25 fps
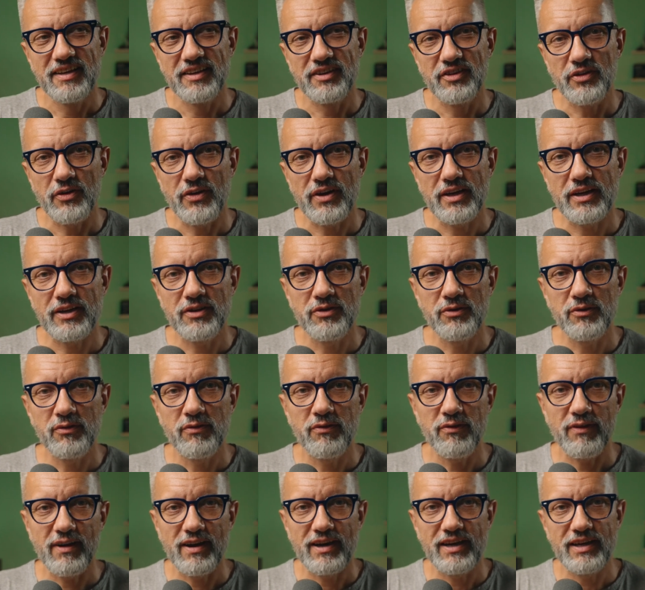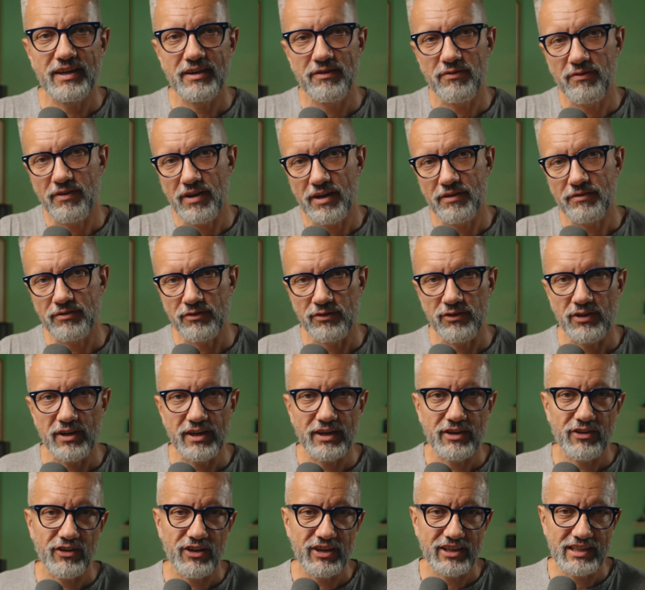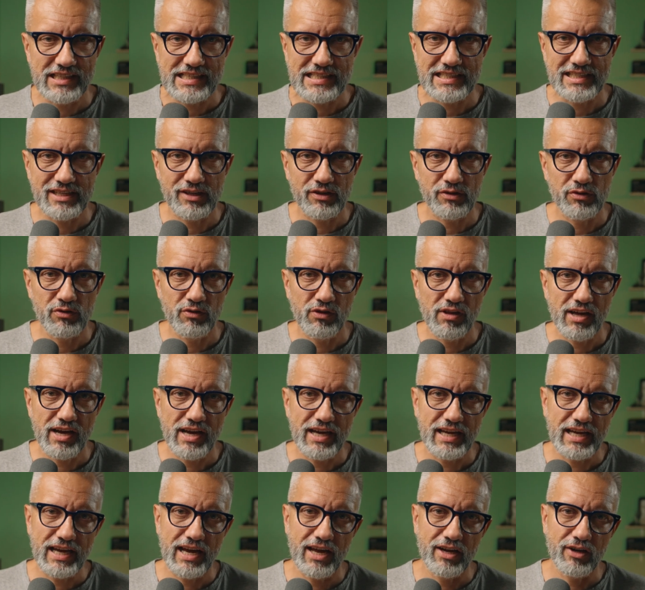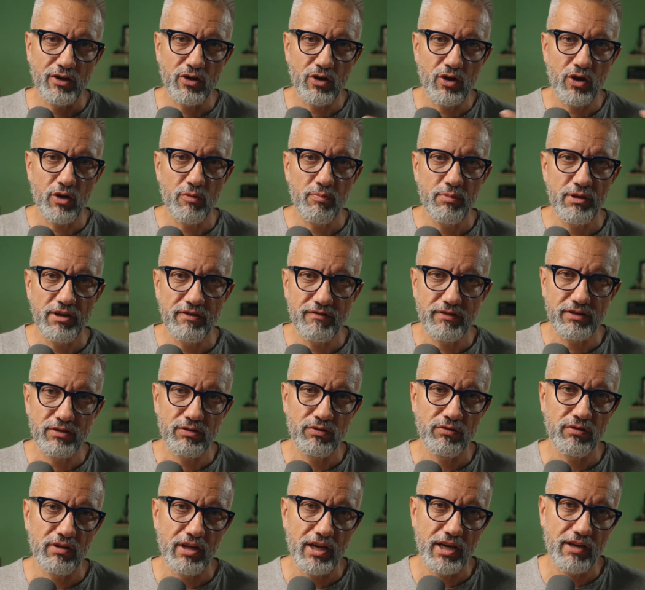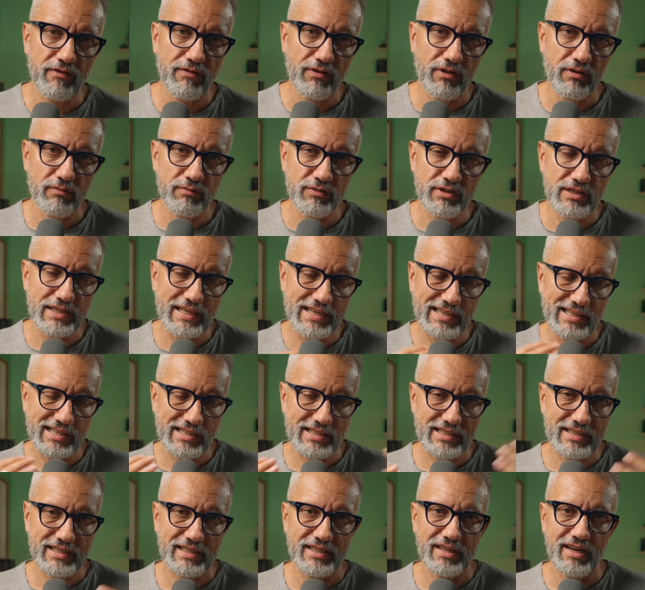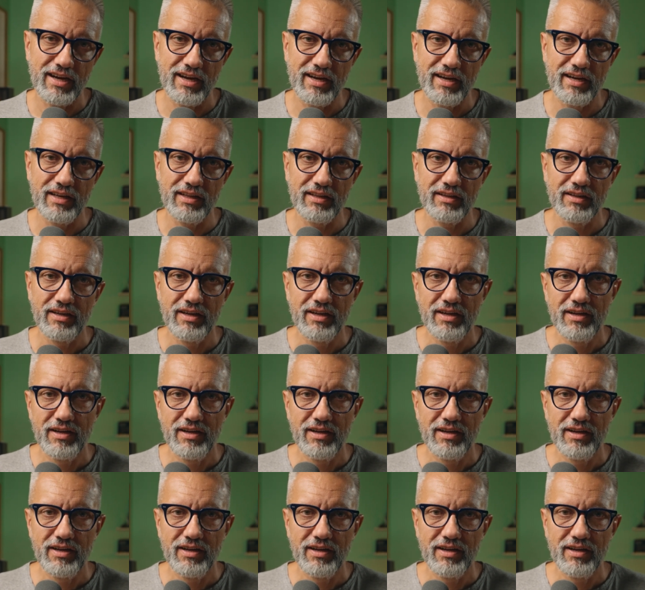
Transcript: try to find 5 to 10 creators that you like and copy what you like from their style.